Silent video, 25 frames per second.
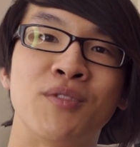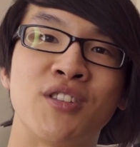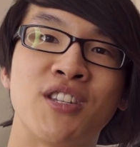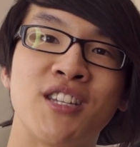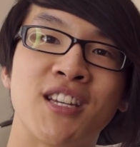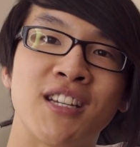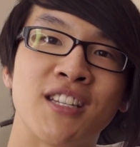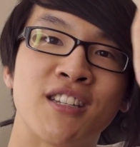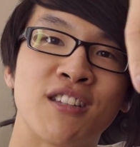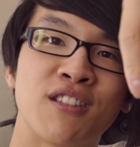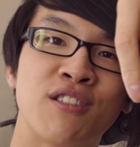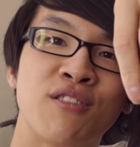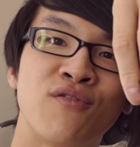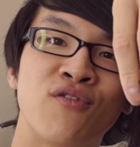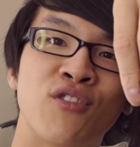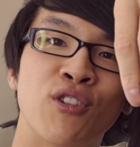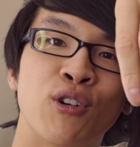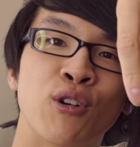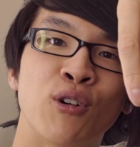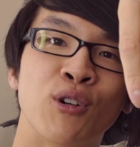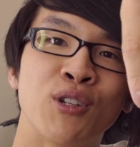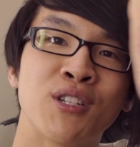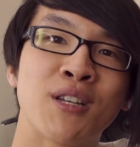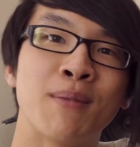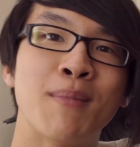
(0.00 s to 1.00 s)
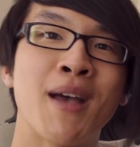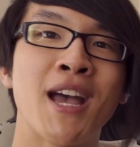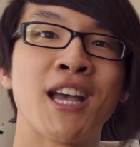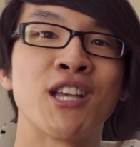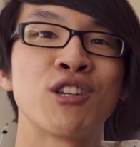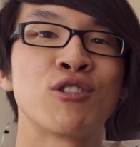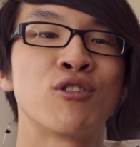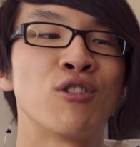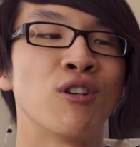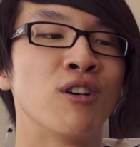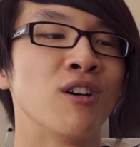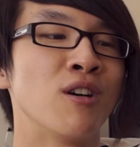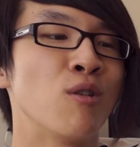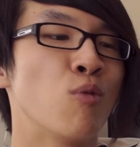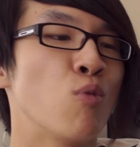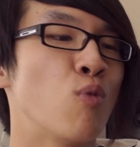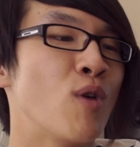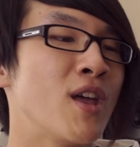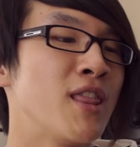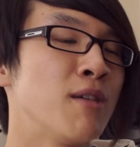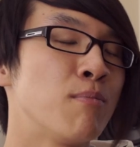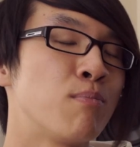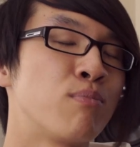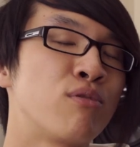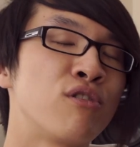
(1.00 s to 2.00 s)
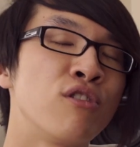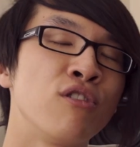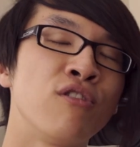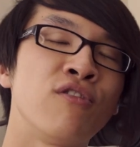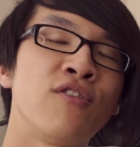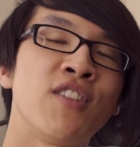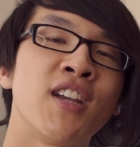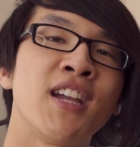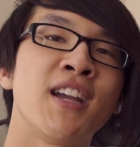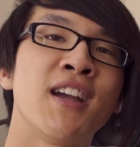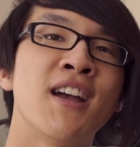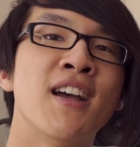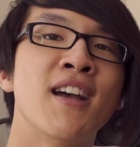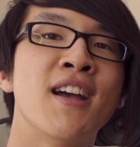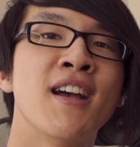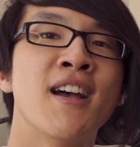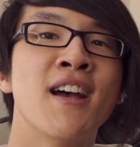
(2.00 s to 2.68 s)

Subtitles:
just for some extra weatherproofing.